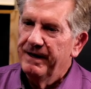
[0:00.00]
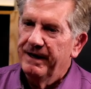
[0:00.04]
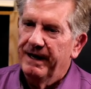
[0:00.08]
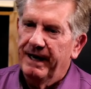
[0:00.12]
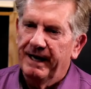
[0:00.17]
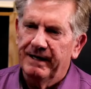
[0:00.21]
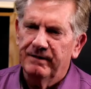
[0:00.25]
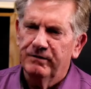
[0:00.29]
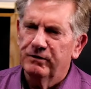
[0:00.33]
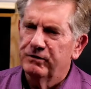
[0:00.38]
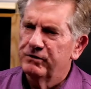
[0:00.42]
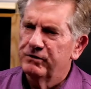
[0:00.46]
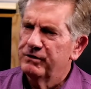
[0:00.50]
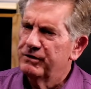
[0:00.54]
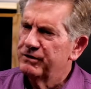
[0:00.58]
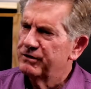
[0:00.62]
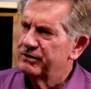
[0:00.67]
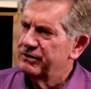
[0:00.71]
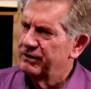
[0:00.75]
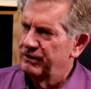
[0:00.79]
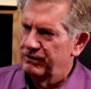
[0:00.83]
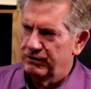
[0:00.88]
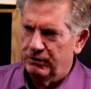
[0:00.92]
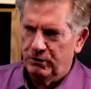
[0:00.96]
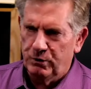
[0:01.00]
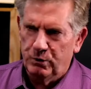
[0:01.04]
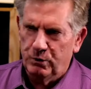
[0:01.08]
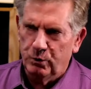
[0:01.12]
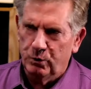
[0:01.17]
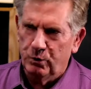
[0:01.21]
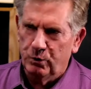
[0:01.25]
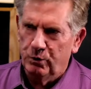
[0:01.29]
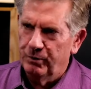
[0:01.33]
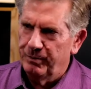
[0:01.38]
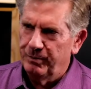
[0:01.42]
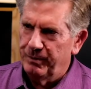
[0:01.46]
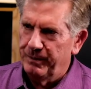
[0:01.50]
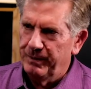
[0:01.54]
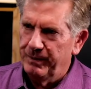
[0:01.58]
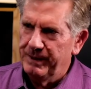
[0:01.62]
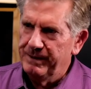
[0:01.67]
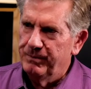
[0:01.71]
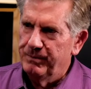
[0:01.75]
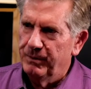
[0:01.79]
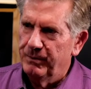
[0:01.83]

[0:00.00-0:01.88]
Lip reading: and it's just such a cool group of people.